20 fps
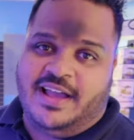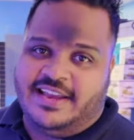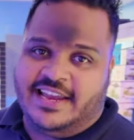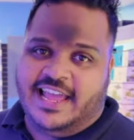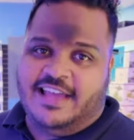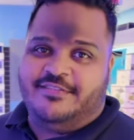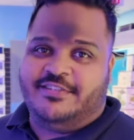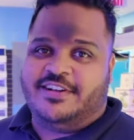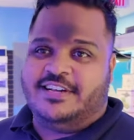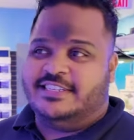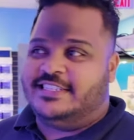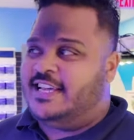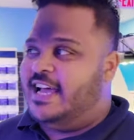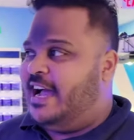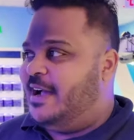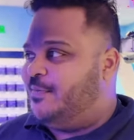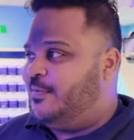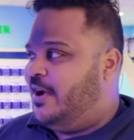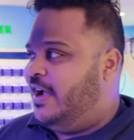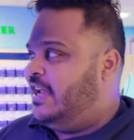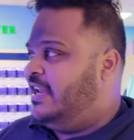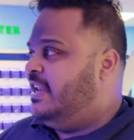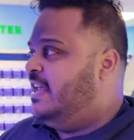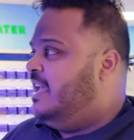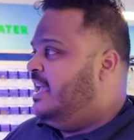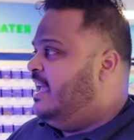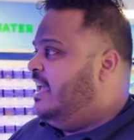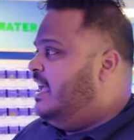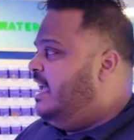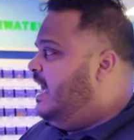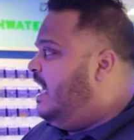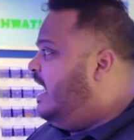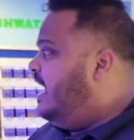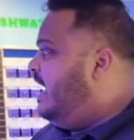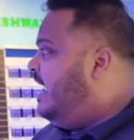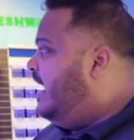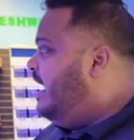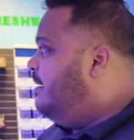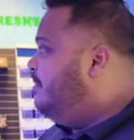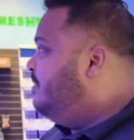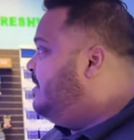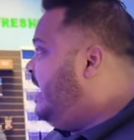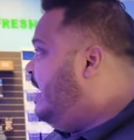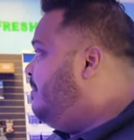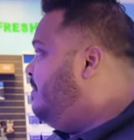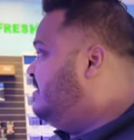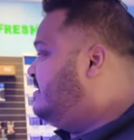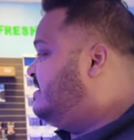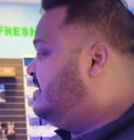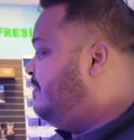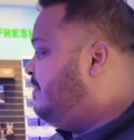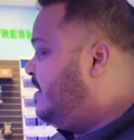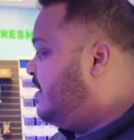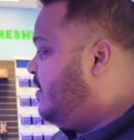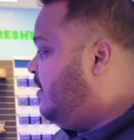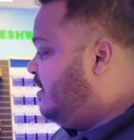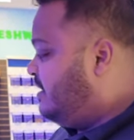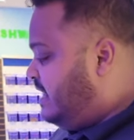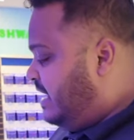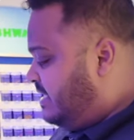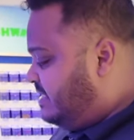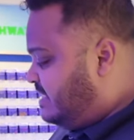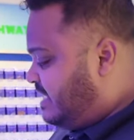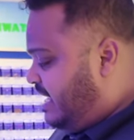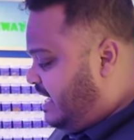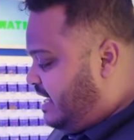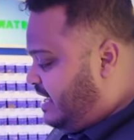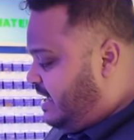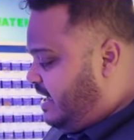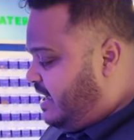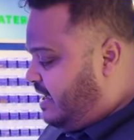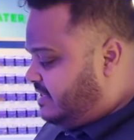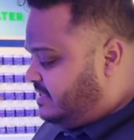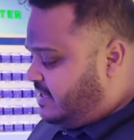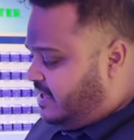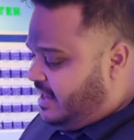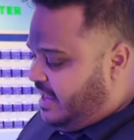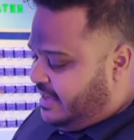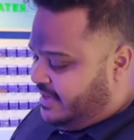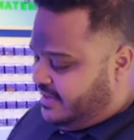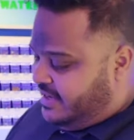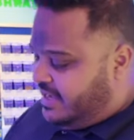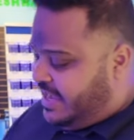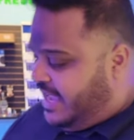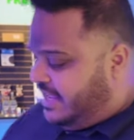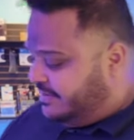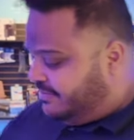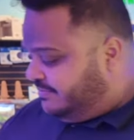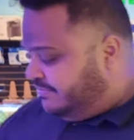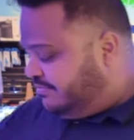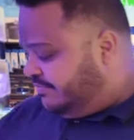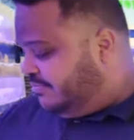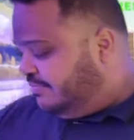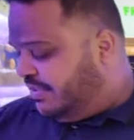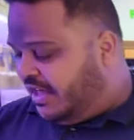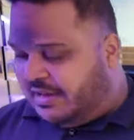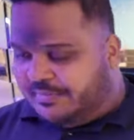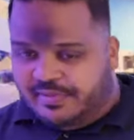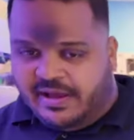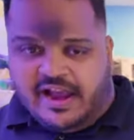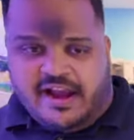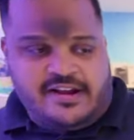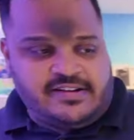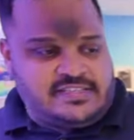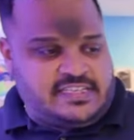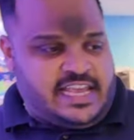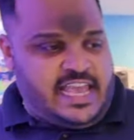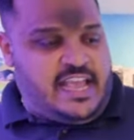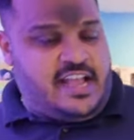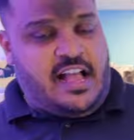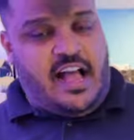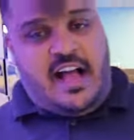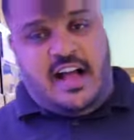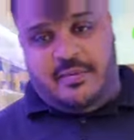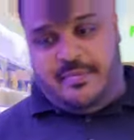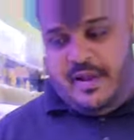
and have a good time, right? Yeah, but some of the cool things that I saw, like, again, blood parrots, King Kong